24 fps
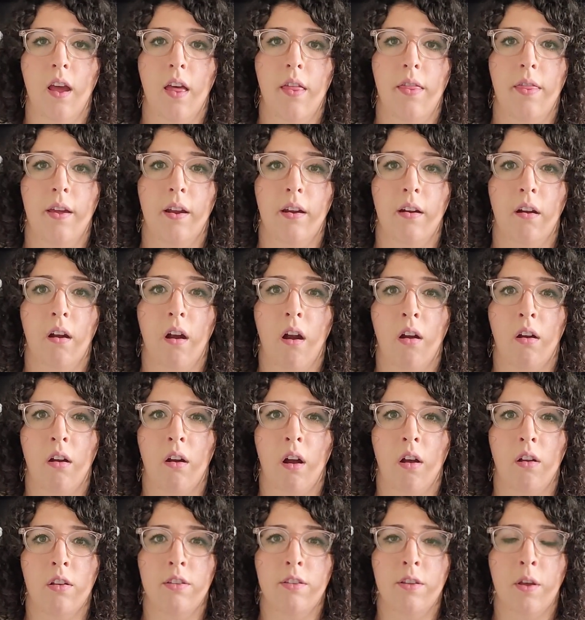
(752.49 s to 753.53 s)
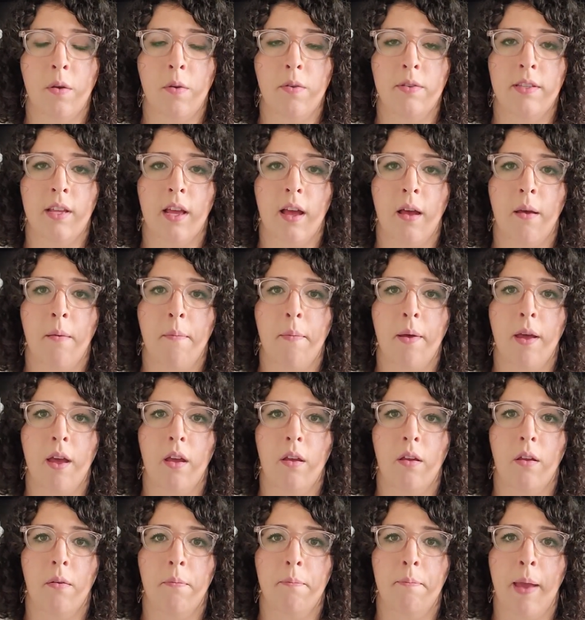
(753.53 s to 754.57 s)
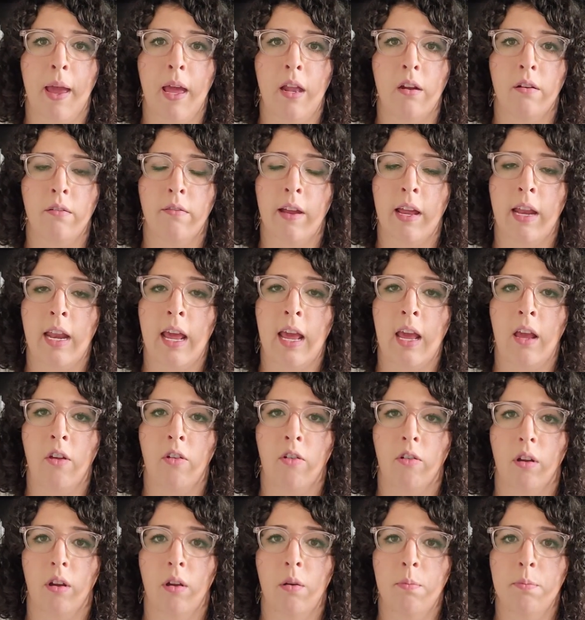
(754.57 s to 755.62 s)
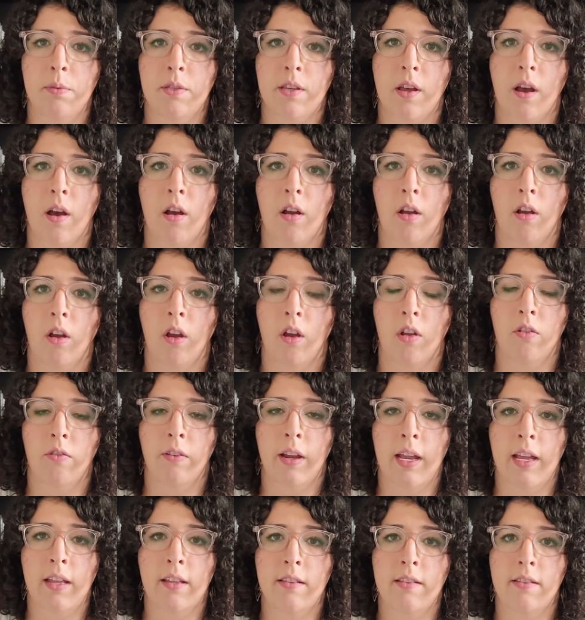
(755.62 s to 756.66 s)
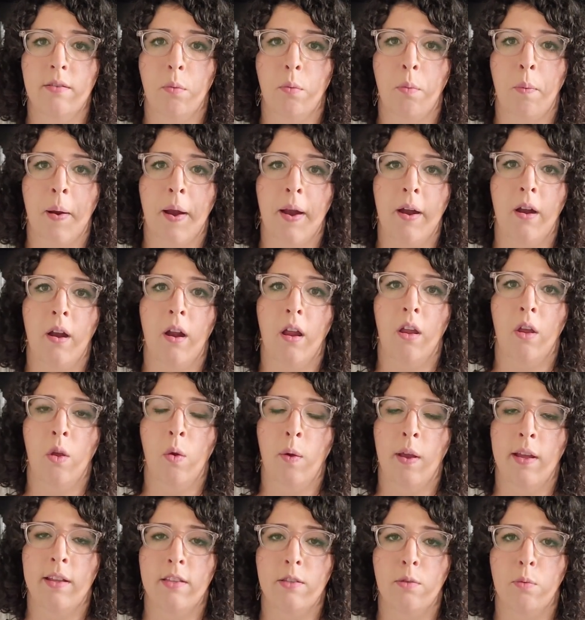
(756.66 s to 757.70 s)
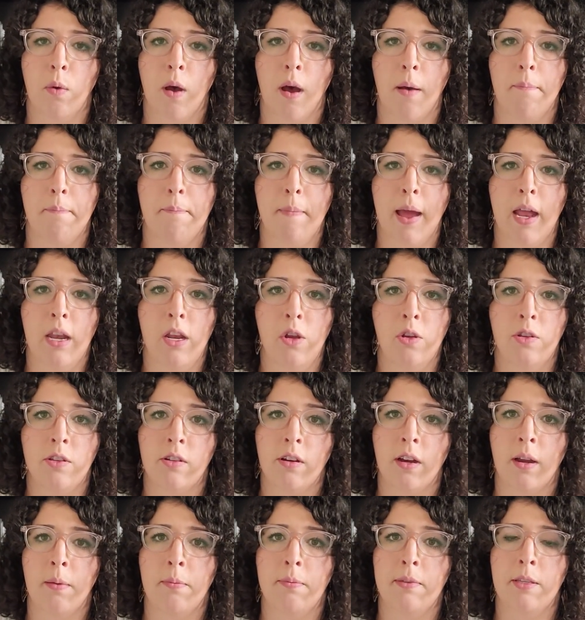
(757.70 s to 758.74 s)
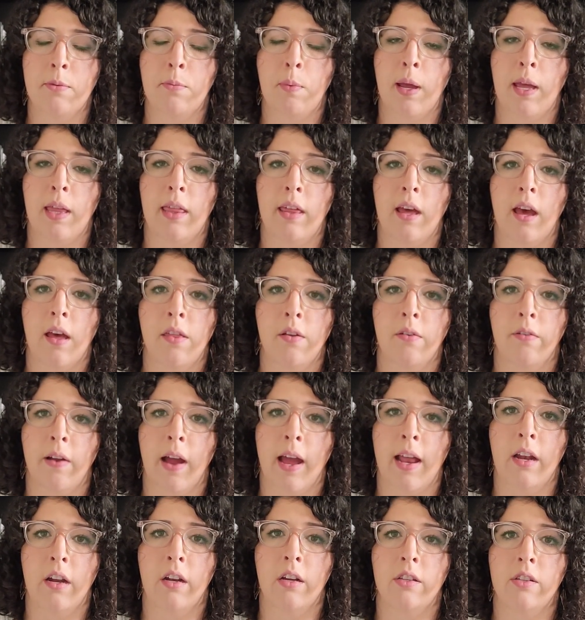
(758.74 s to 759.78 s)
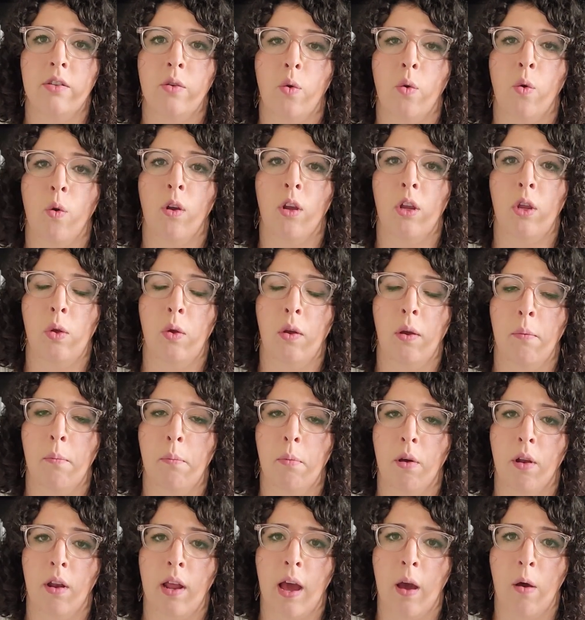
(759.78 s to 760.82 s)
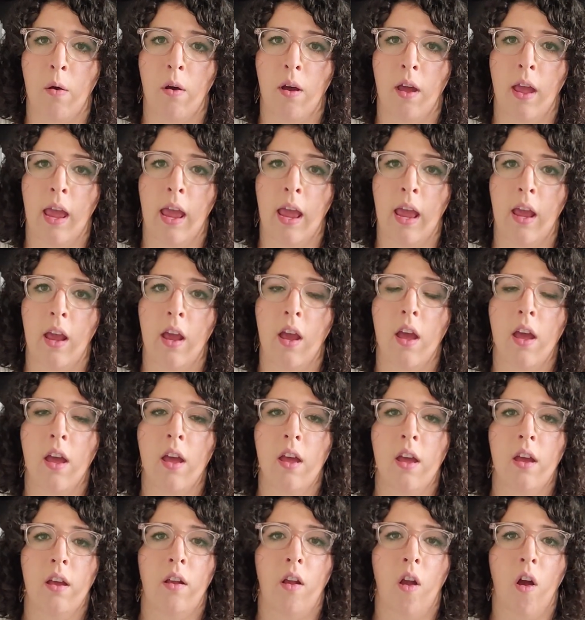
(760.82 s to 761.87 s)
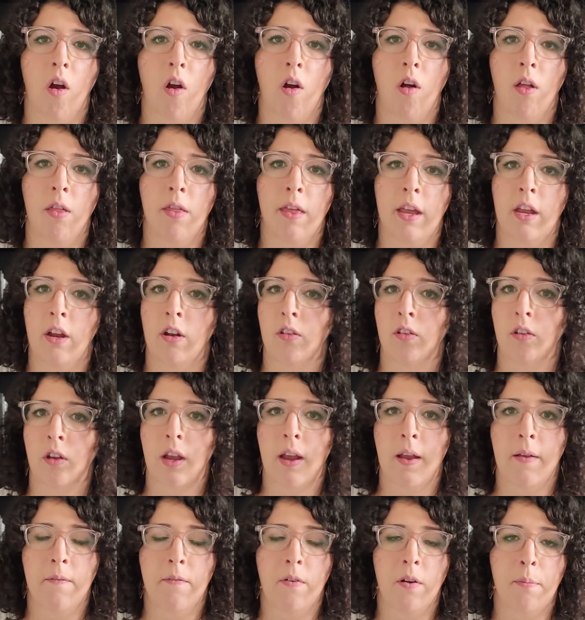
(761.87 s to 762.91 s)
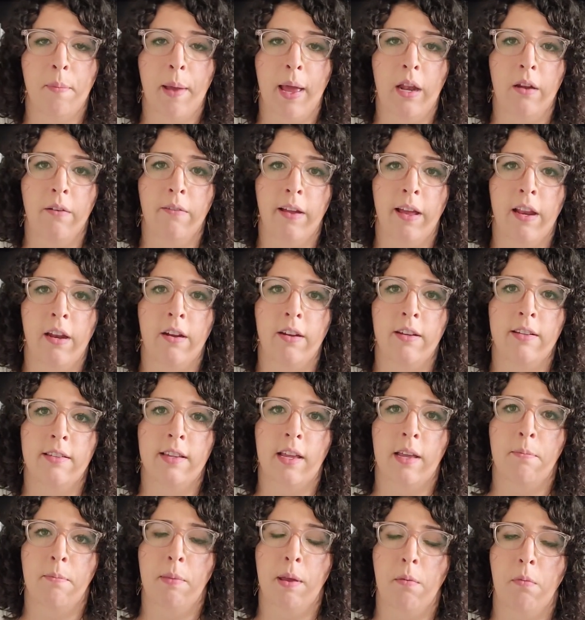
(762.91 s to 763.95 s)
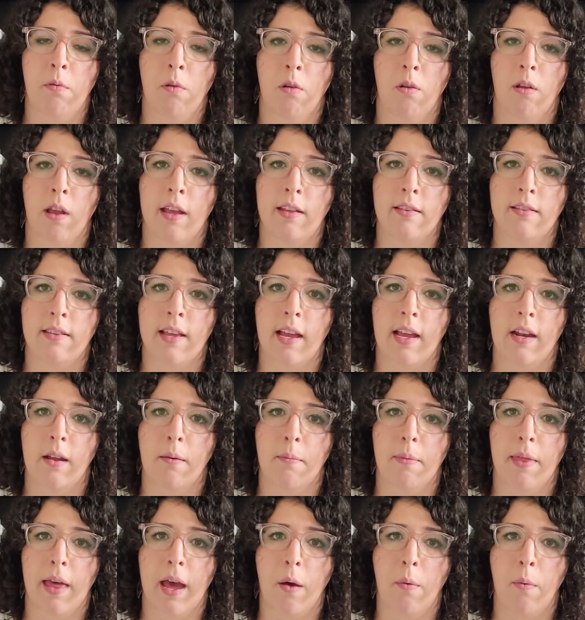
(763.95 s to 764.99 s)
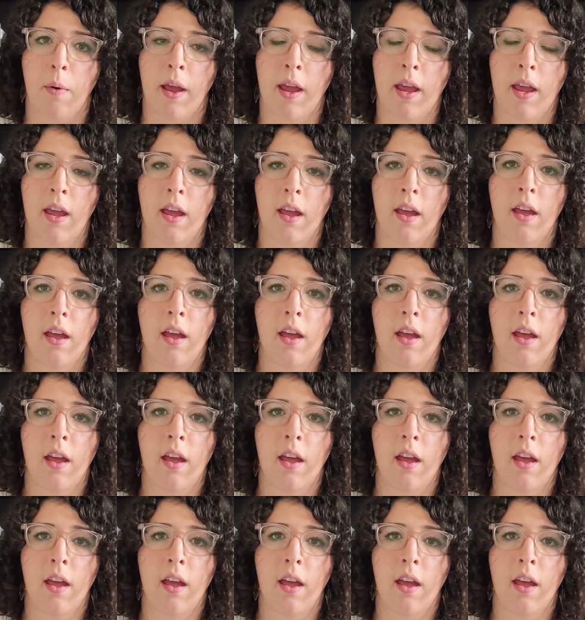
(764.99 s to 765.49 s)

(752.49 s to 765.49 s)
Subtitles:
There are also some beta reading groups on Goodreads where you can swap manuscripts with other writers, or you can put out a call that you're looking for beta readers and people can sign up that way.